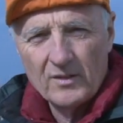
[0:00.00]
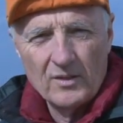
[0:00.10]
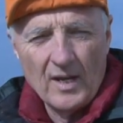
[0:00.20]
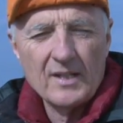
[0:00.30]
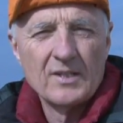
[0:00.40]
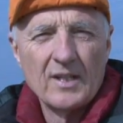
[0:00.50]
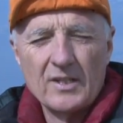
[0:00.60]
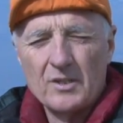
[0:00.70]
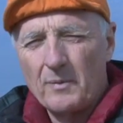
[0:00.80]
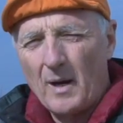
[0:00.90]
United
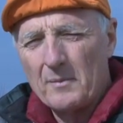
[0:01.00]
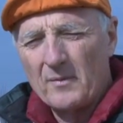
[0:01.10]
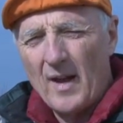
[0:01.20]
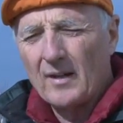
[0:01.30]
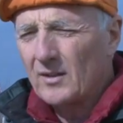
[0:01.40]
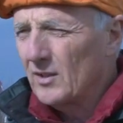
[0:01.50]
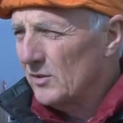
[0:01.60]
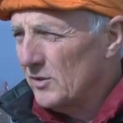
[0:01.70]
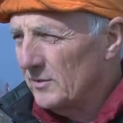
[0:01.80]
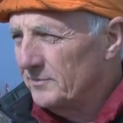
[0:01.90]
States Department of
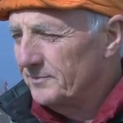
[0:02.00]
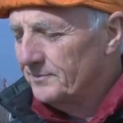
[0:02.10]
Agriculture,